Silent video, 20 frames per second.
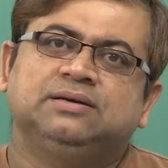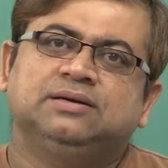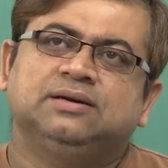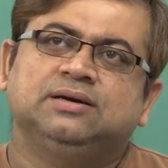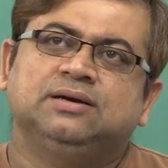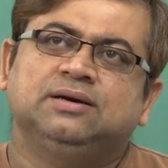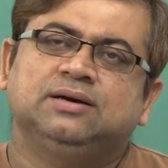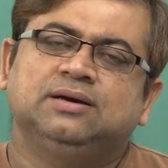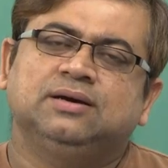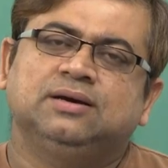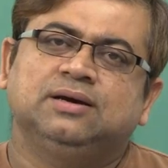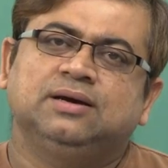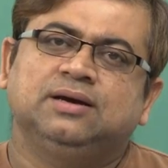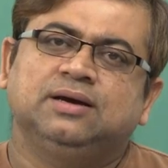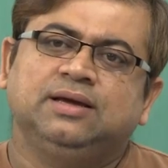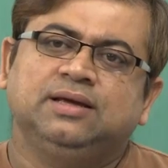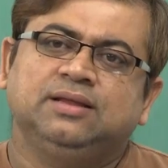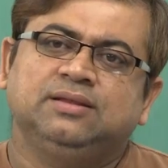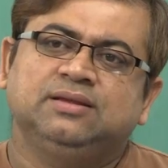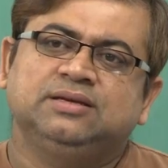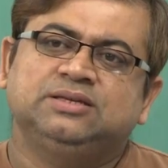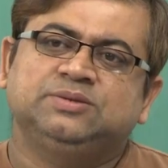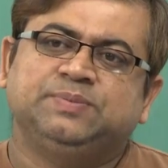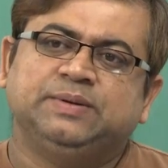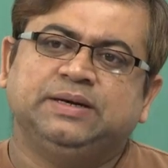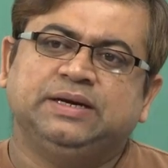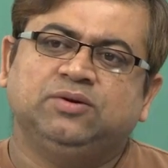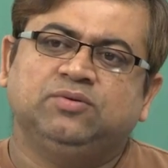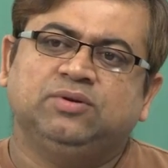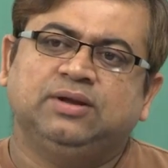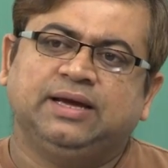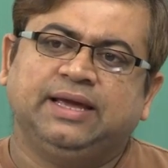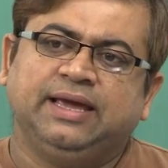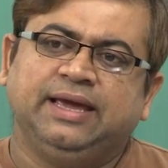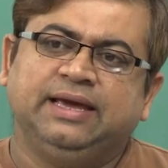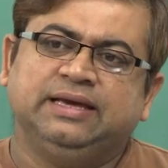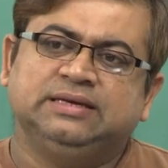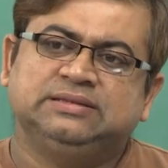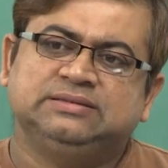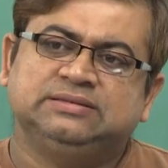uh, in this particular
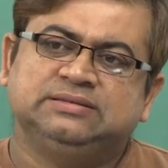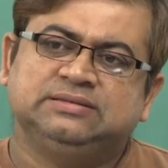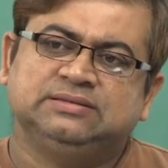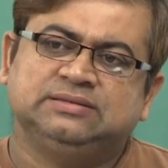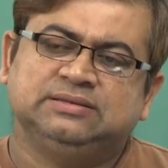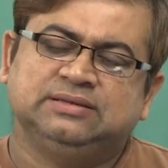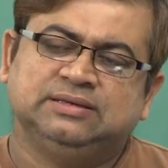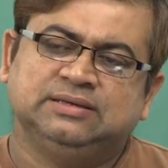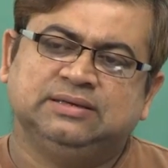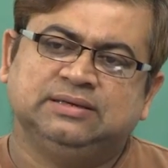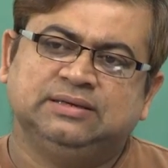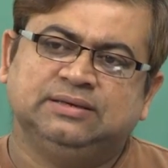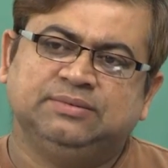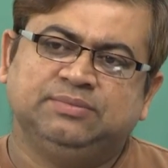case uh,